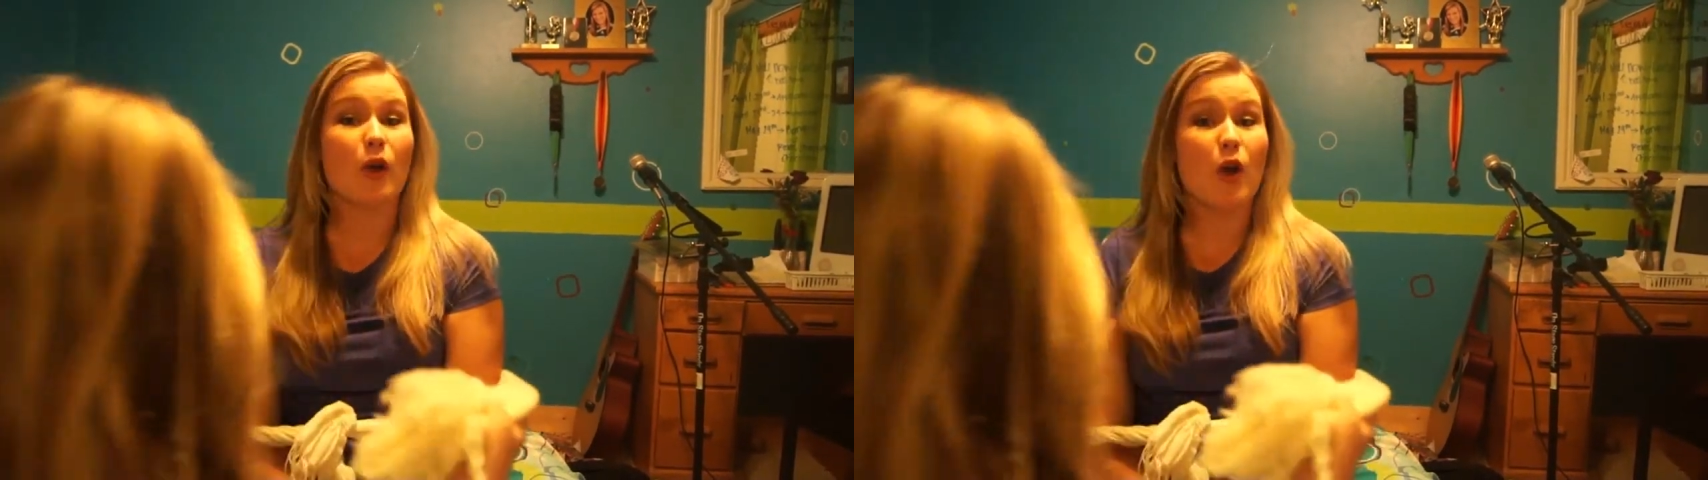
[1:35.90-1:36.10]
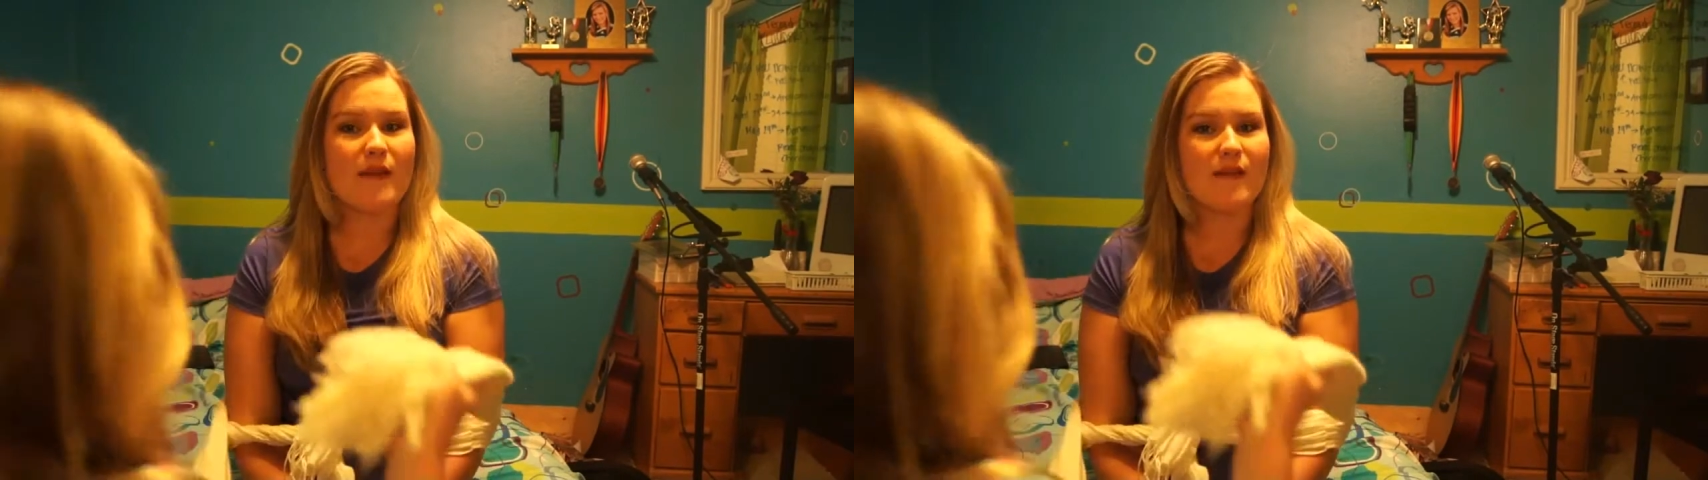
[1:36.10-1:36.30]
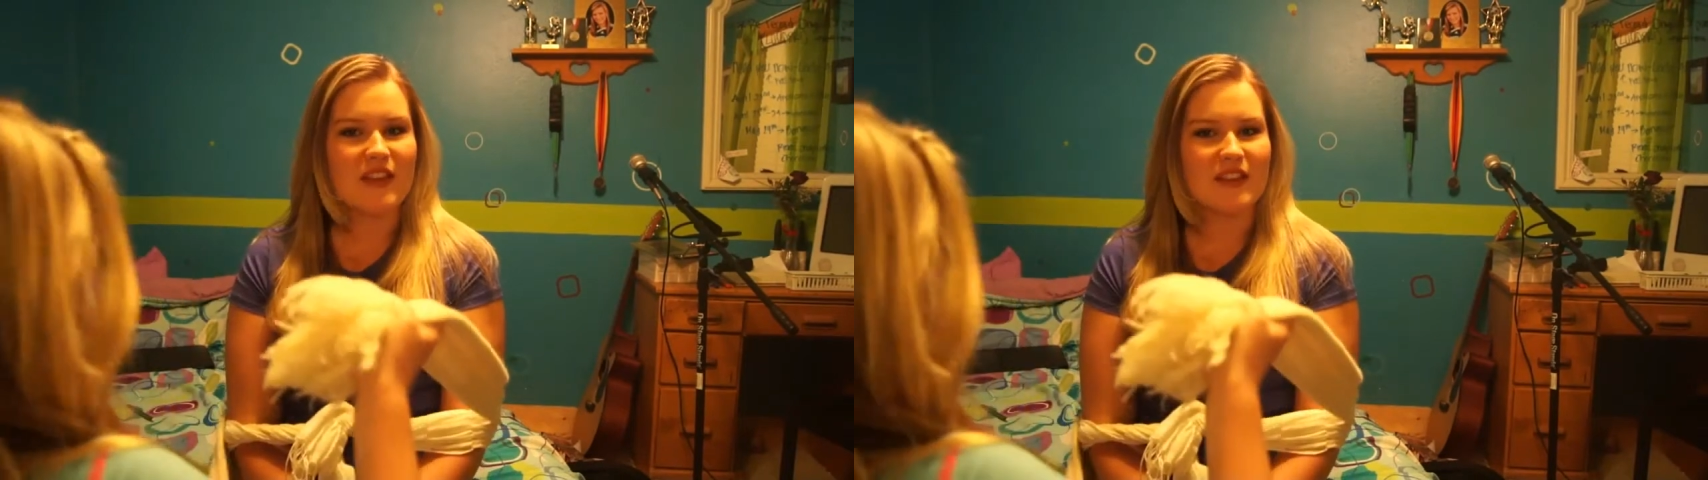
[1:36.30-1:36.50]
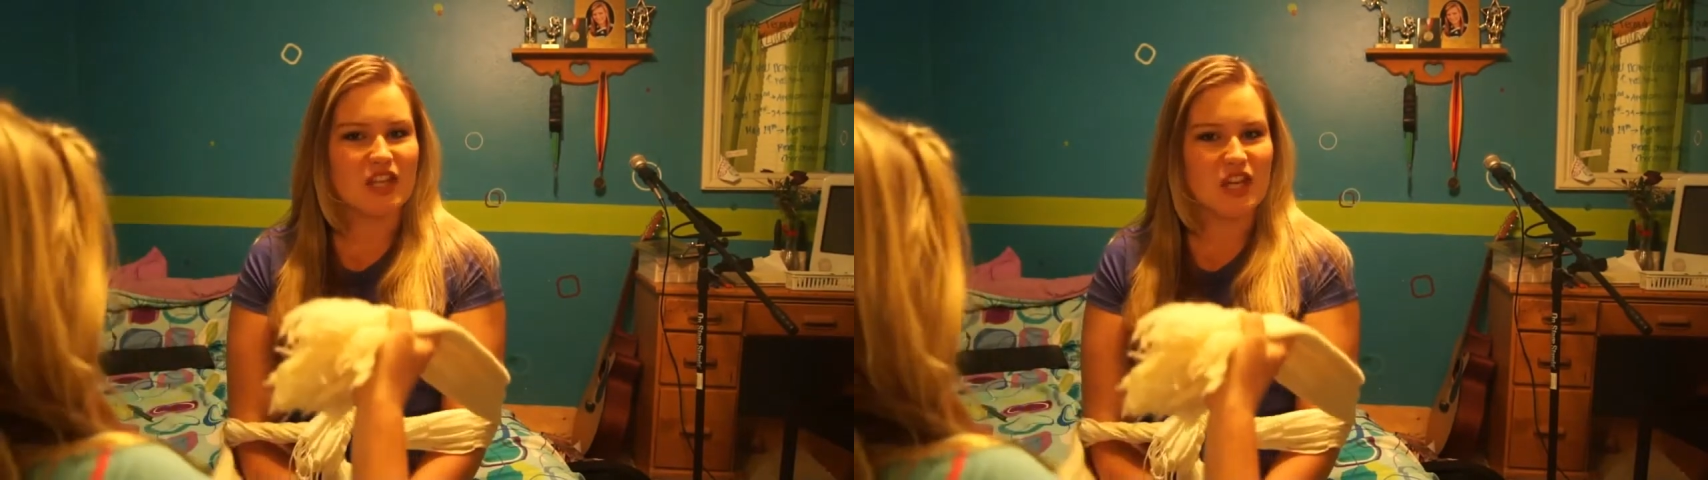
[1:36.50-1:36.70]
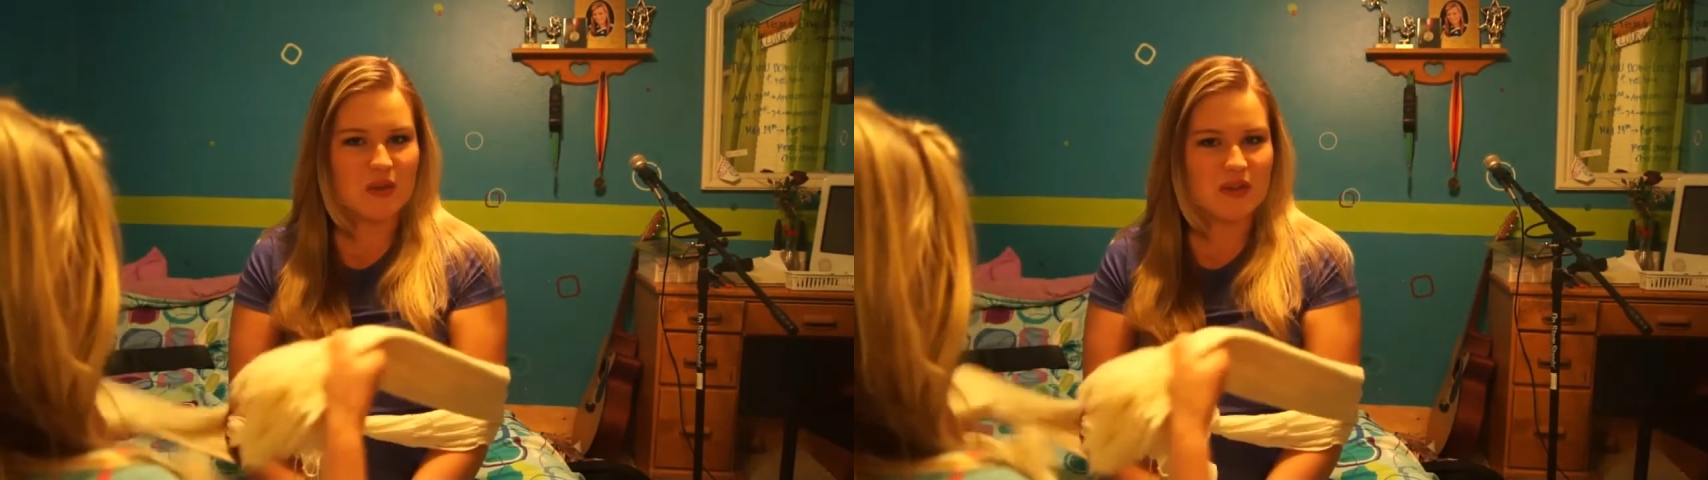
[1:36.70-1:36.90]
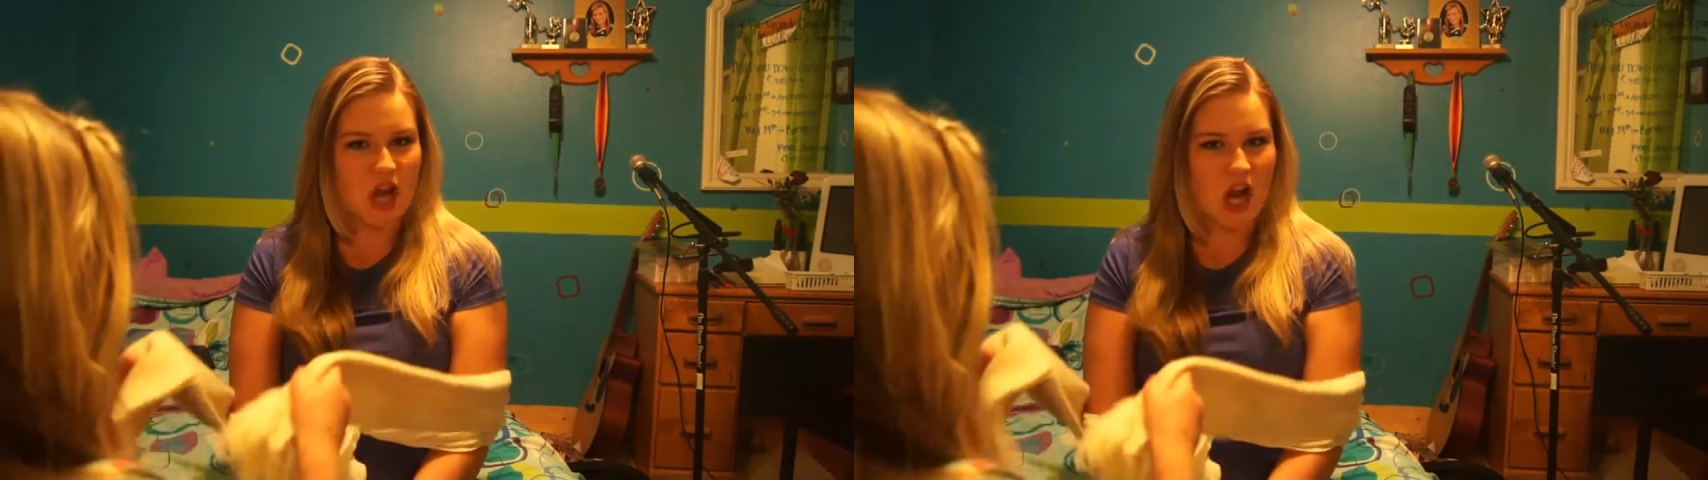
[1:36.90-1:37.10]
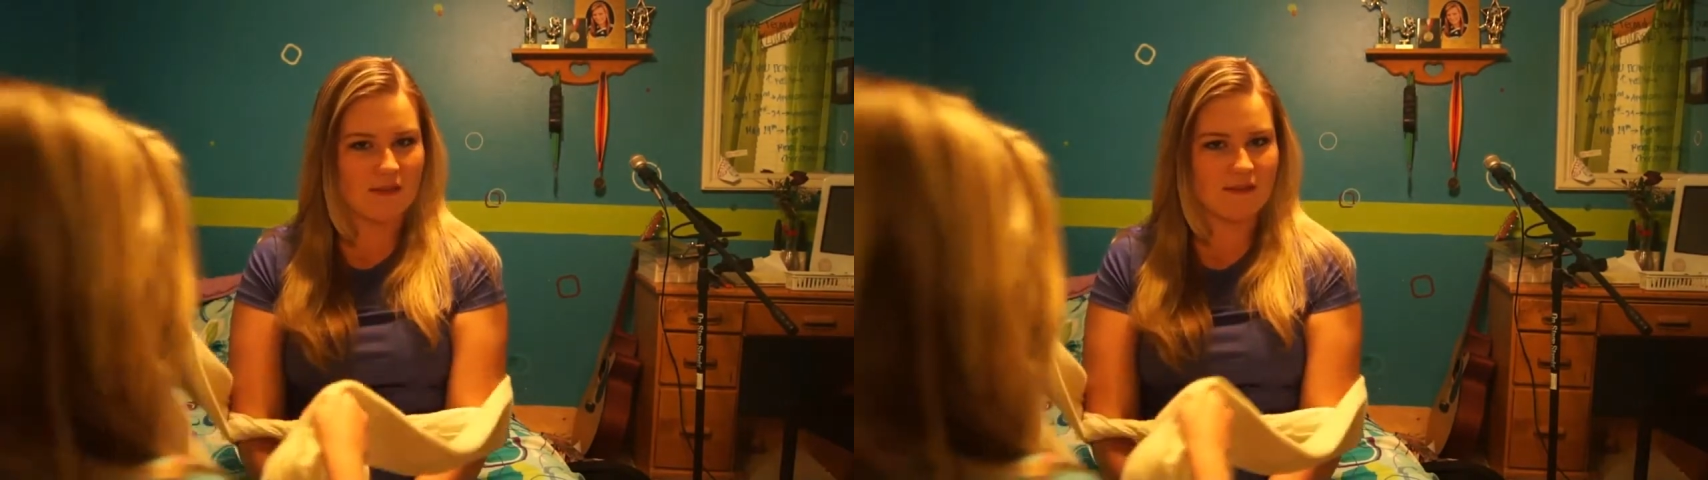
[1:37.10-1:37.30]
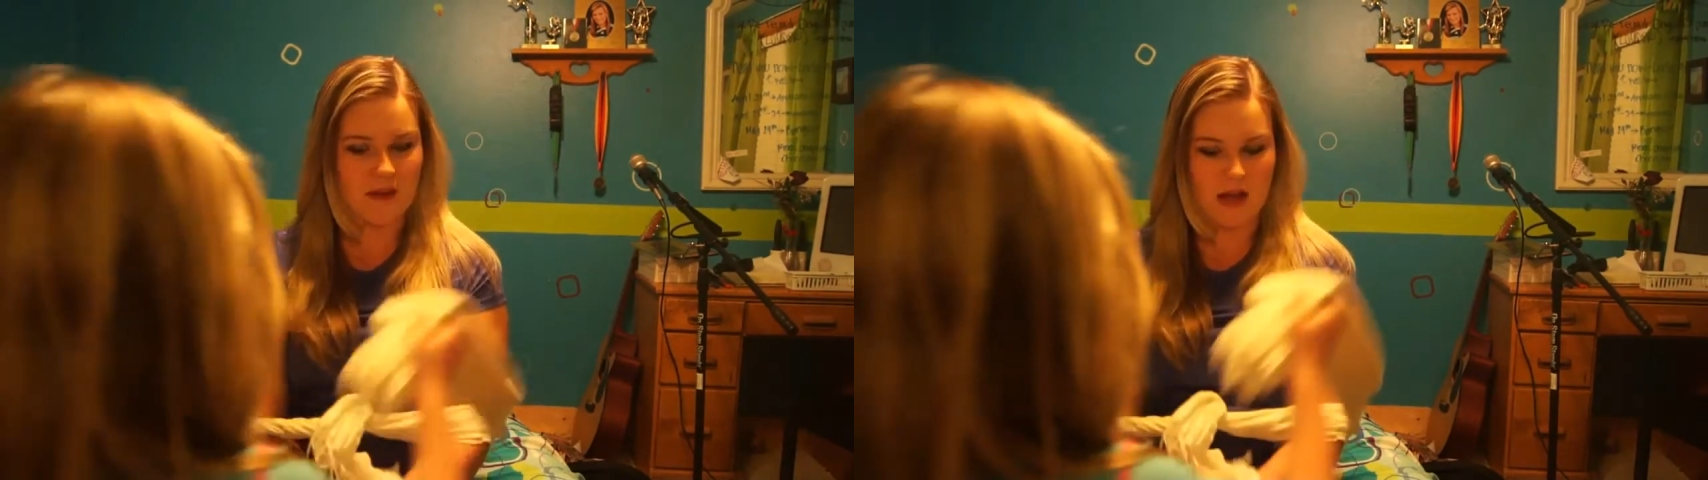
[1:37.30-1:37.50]
We're going for the two
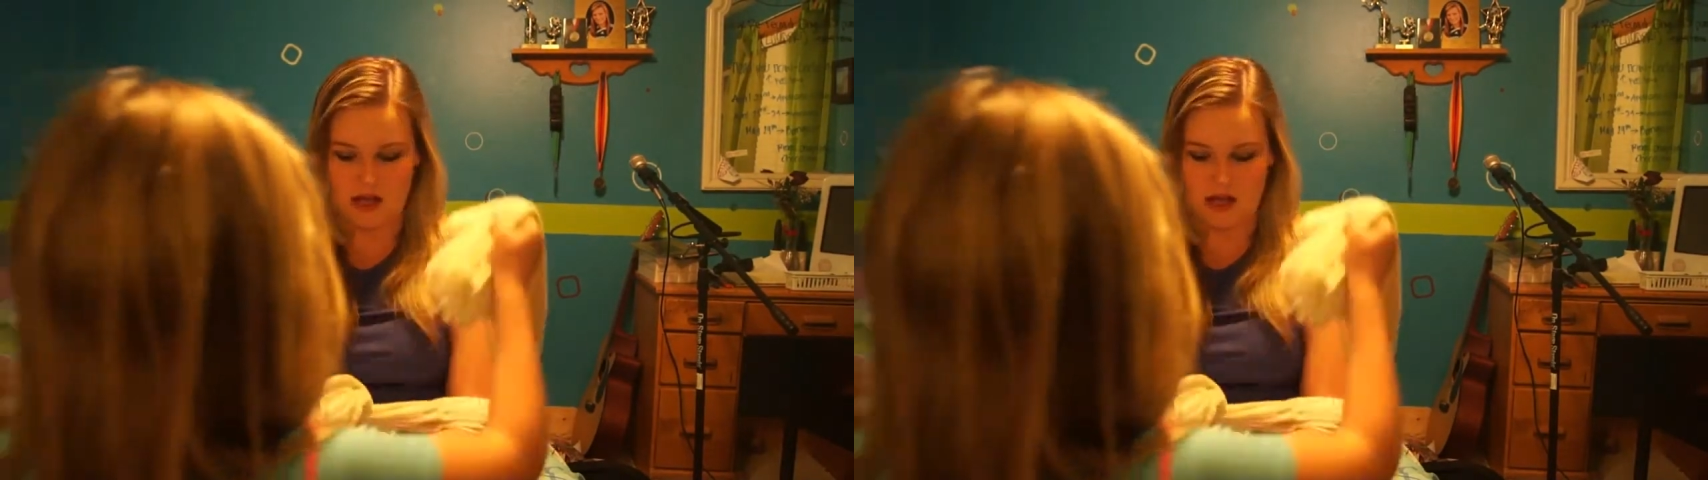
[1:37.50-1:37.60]
scarf,